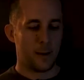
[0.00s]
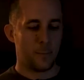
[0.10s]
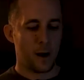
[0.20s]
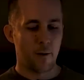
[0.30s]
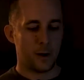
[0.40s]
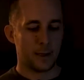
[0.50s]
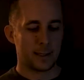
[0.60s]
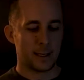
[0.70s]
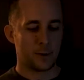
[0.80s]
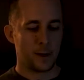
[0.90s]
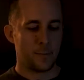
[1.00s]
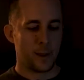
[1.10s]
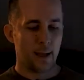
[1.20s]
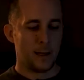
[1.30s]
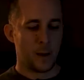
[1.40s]
power, etc.
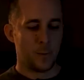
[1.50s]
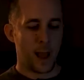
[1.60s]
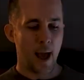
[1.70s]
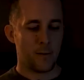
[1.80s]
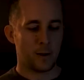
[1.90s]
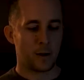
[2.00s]
Then we have a